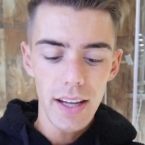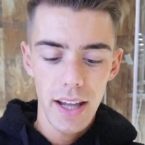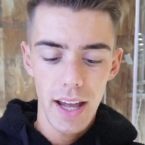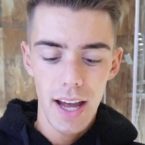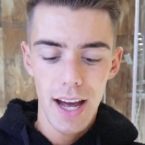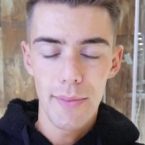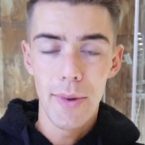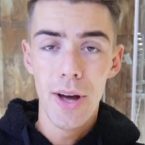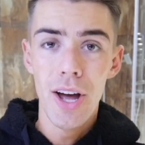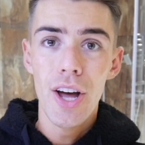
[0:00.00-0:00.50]

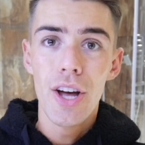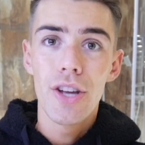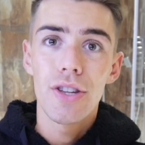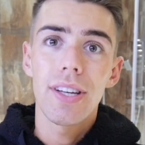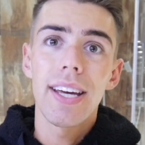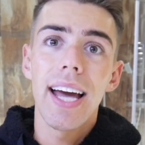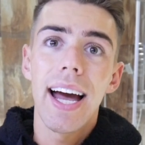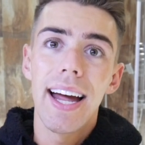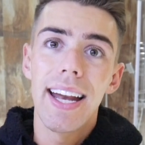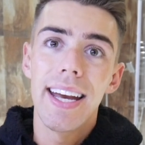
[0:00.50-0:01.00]

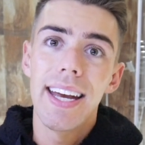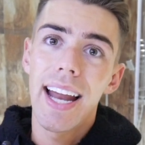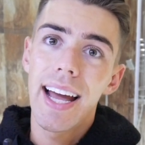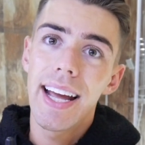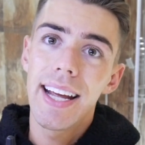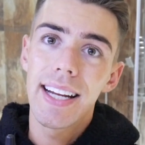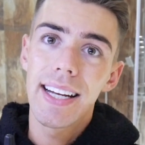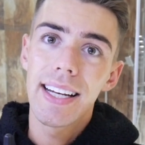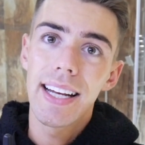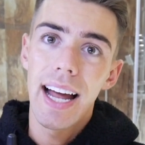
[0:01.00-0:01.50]
So yeah, a
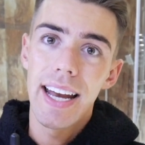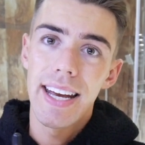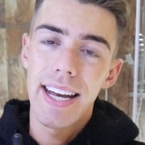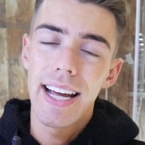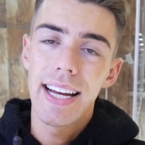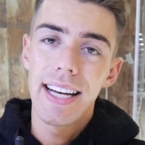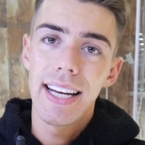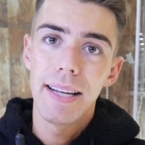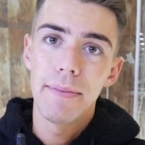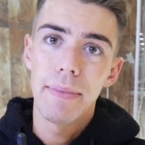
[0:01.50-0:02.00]

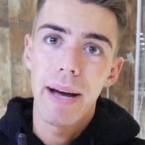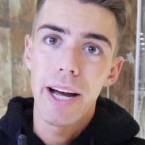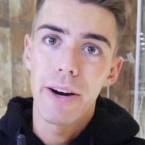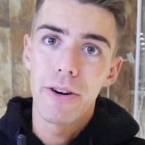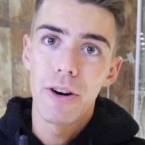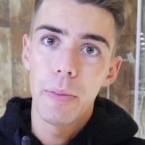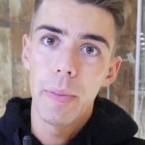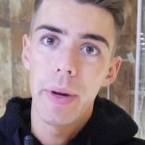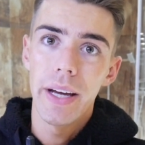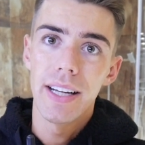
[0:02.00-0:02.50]
nightly
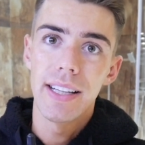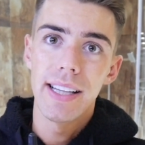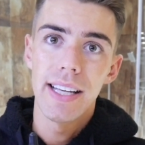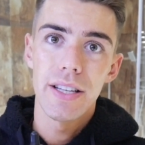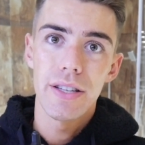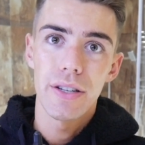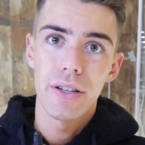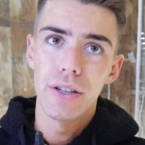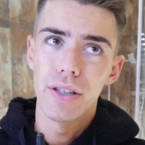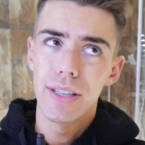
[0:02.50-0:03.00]
micro peel
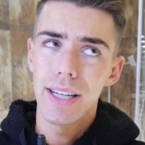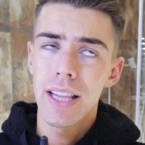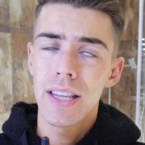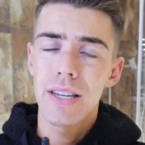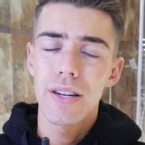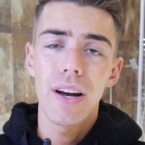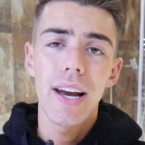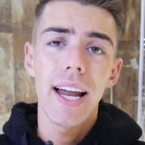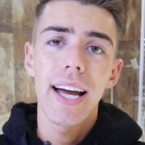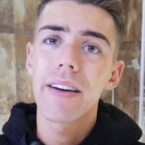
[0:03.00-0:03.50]
is good.
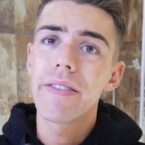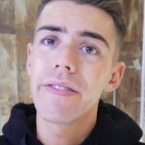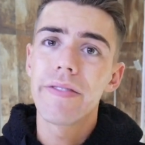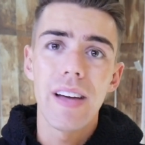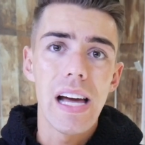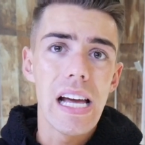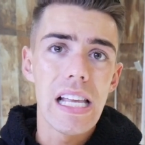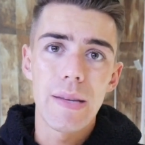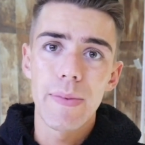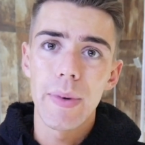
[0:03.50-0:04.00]
It's not like a
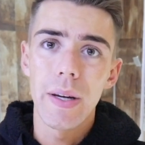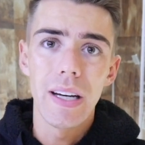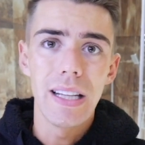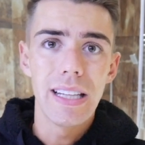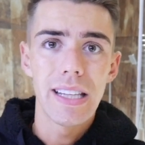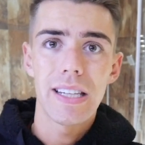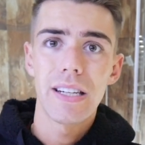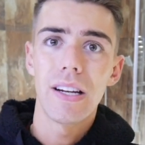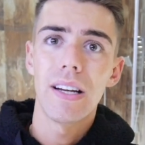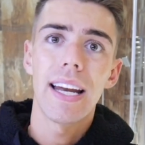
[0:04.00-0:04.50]
face peel.
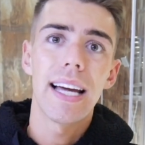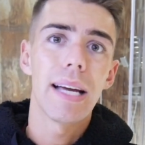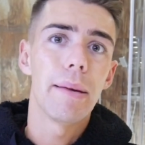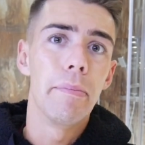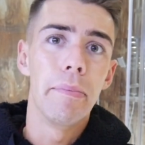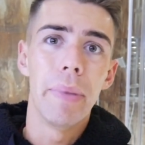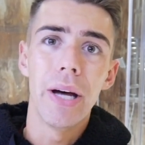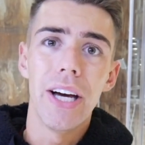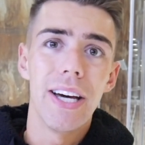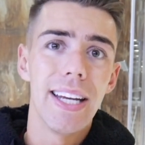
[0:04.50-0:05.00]
It's not
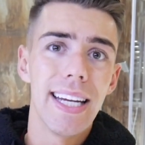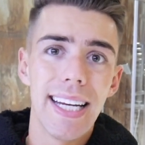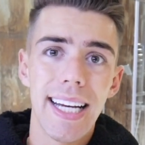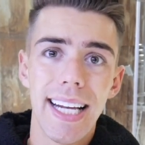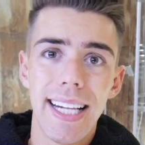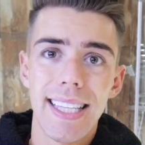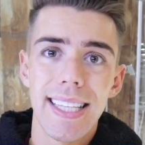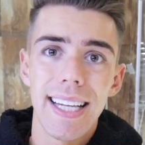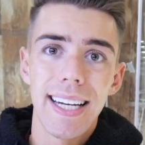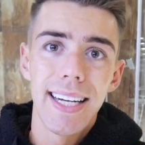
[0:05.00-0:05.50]
like burning.
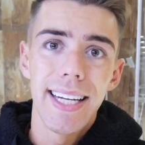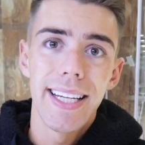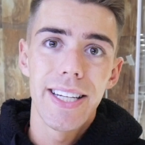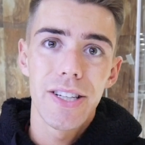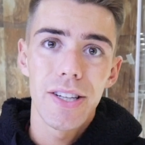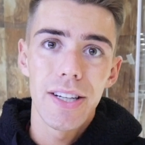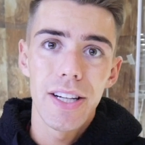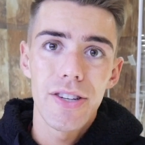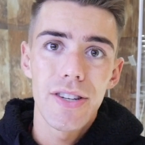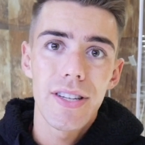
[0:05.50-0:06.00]
It's
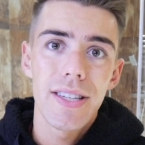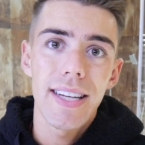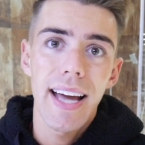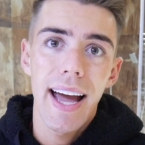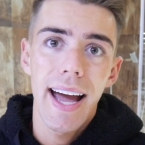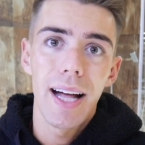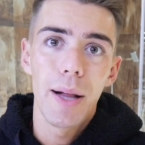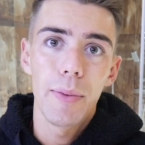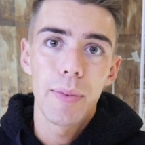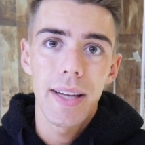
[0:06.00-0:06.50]
literally just to
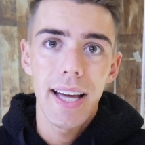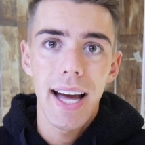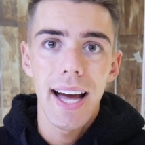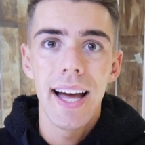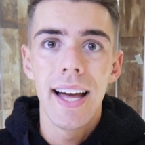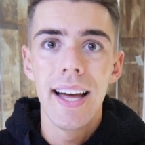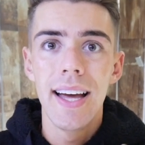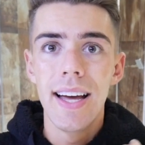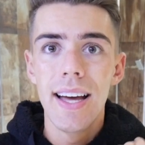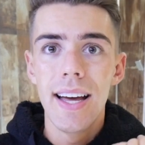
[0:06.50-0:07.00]
help
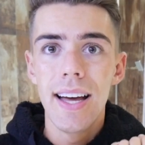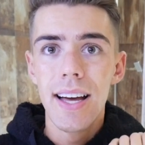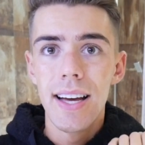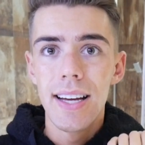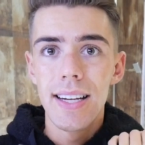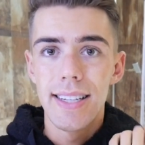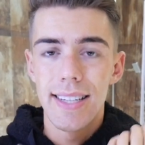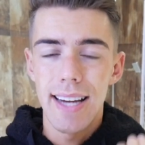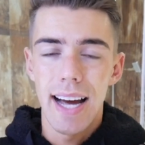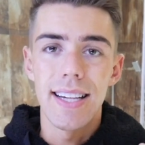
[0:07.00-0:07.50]
get
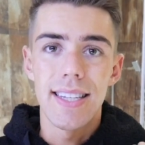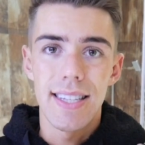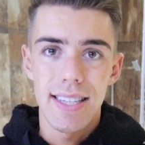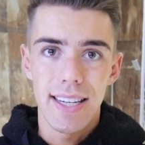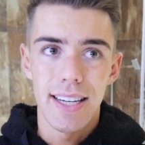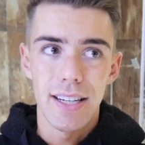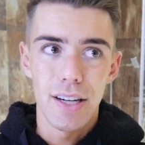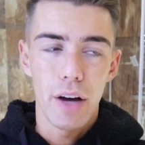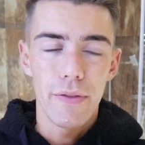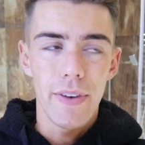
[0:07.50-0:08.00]
dead
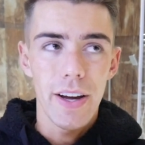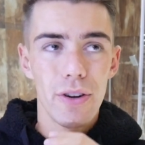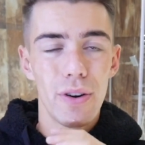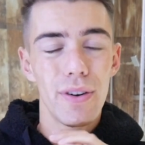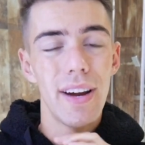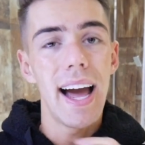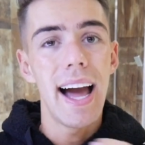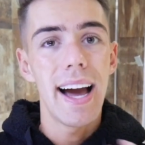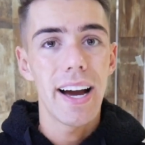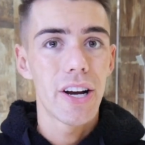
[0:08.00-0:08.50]
skin off. I
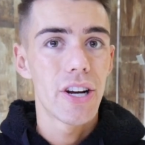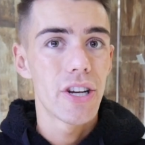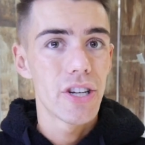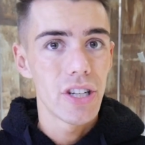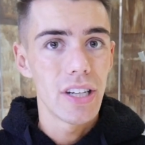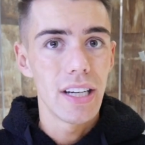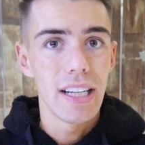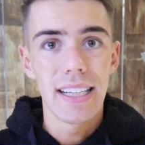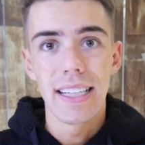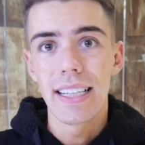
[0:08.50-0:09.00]
don't
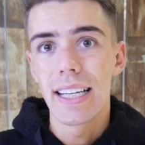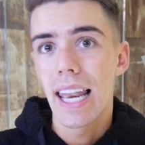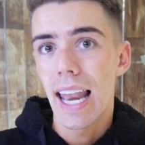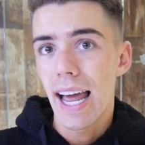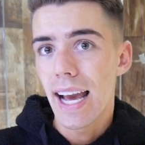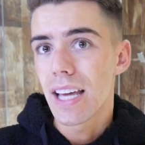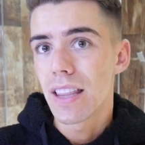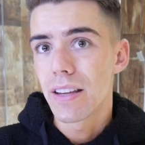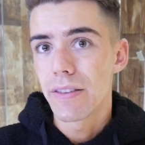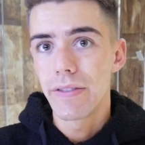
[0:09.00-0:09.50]
actually
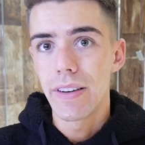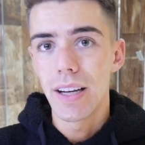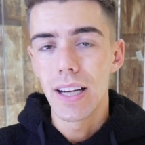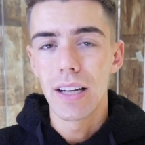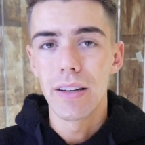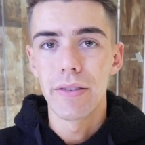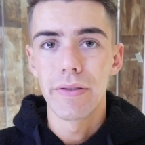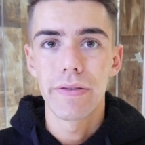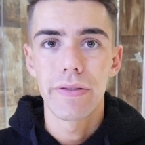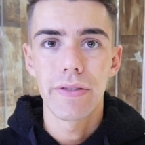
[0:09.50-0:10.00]
like the
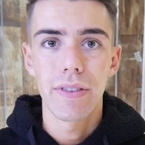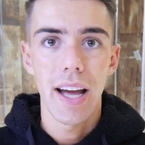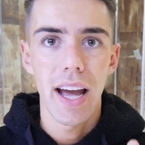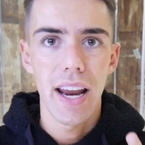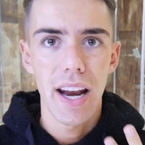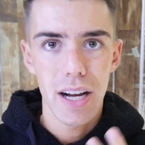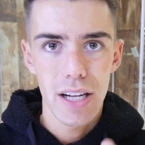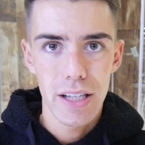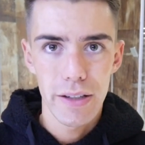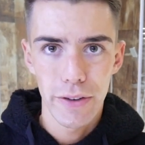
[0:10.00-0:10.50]
feel of
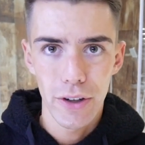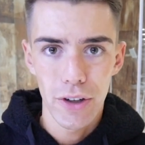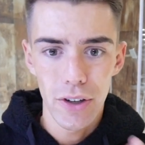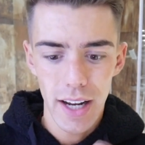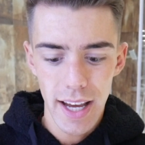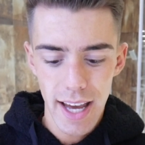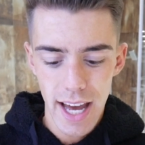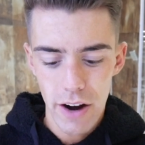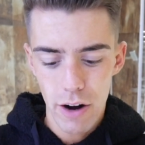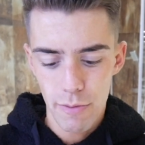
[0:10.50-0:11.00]
an
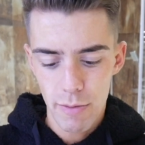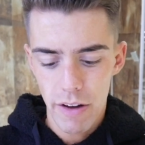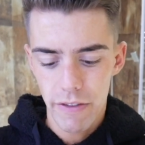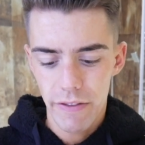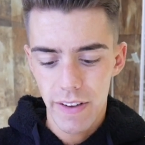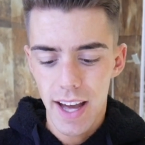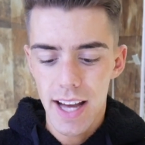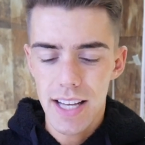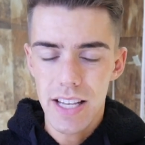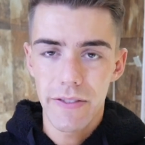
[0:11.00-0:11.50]
exfoliator on my
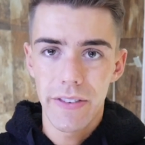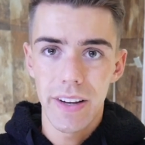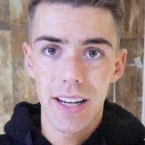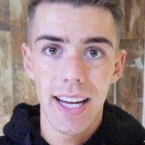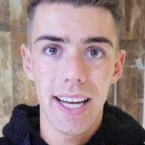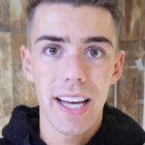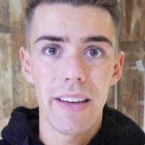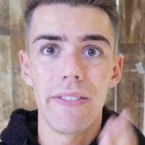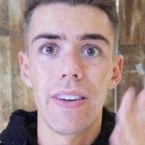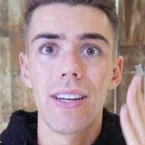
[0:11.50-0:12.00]
face. I feel
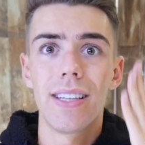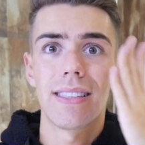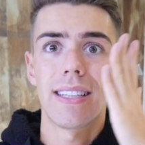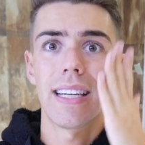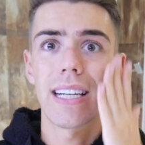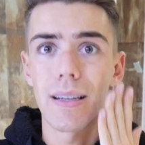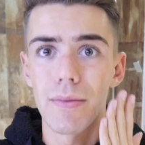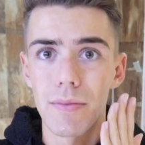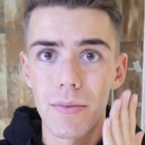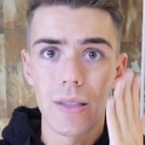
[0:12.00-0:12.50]
like it feels
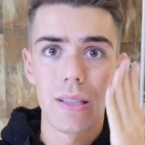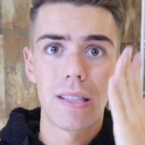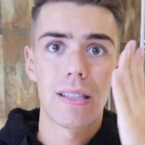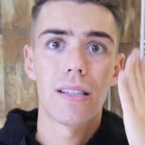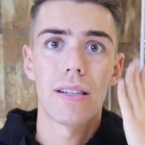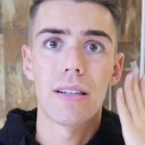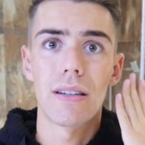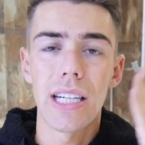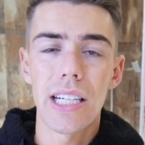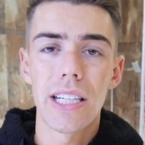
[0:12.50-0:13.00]
like I'm
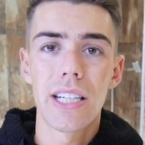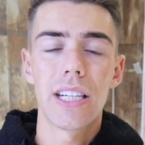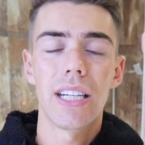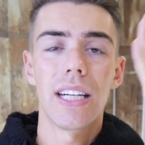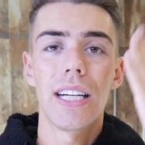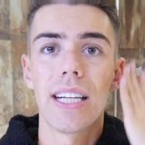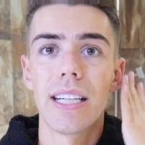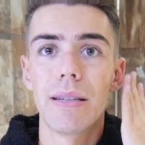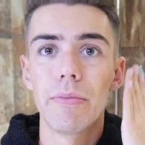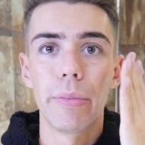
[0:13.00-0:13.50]

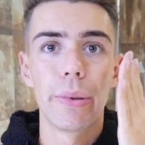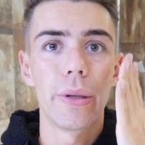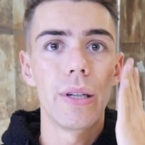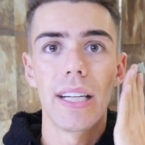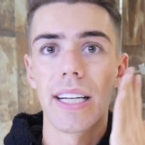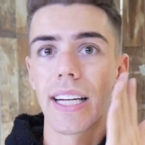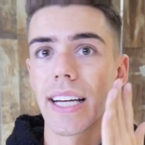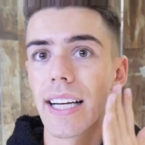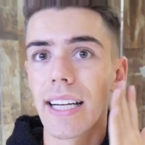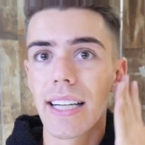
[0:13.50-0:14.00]
scratching it and
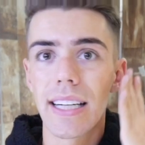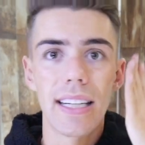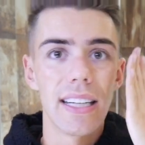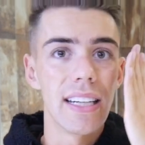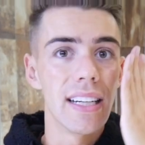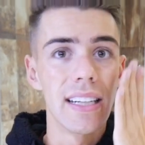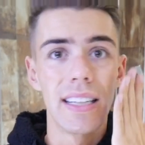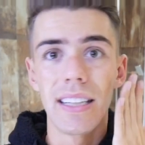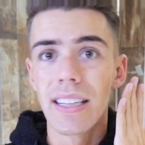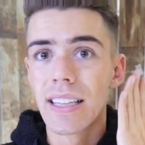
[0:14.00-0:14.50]
pulling it,
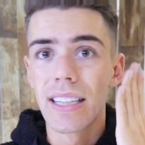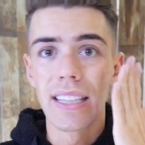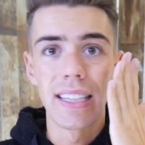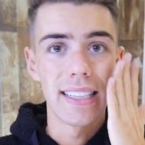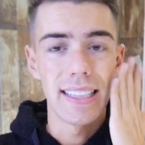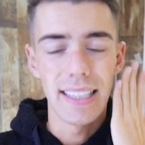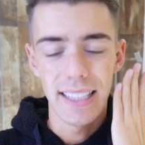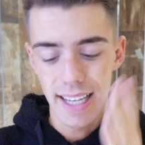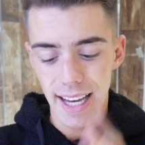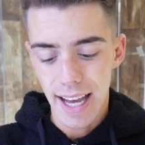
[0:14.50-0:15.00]
and
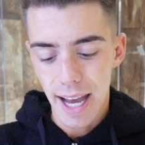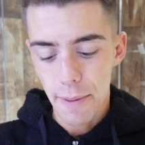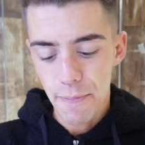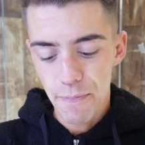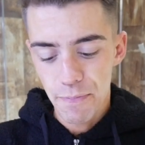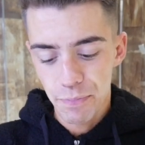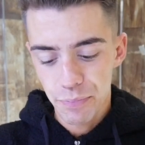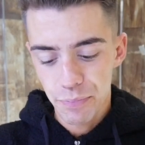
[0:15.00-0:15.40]
yeah,